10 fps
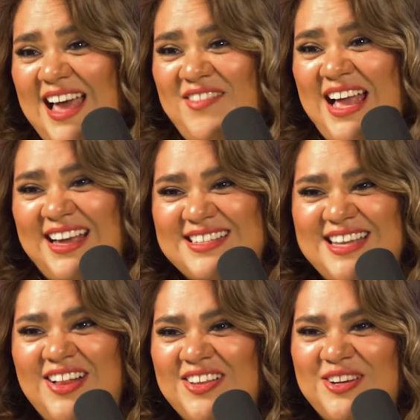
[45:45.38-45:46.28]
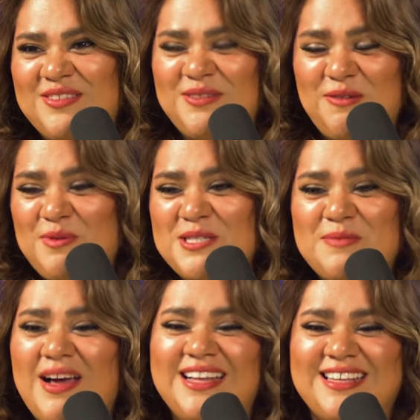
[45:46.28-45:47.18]
I mean, I could tell you're, you've been
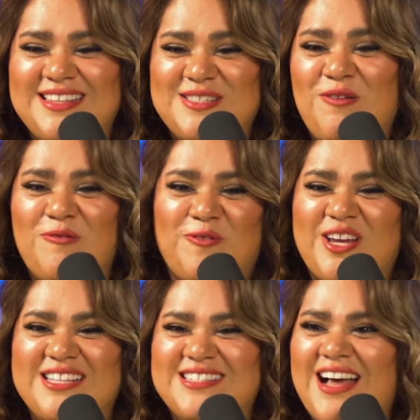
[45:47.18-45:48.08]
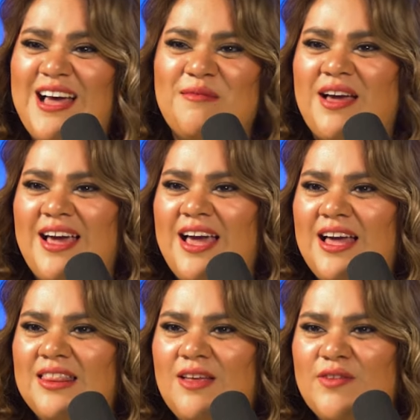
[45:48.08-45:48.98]
smiling this whole freaking time. I,
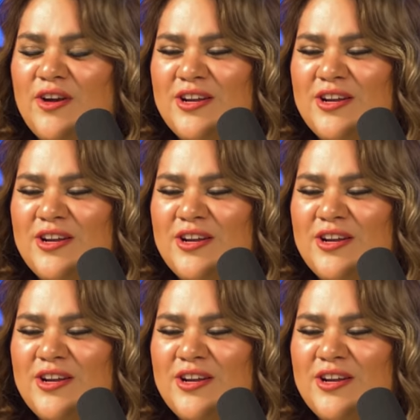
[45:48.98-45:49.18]
I, I, love your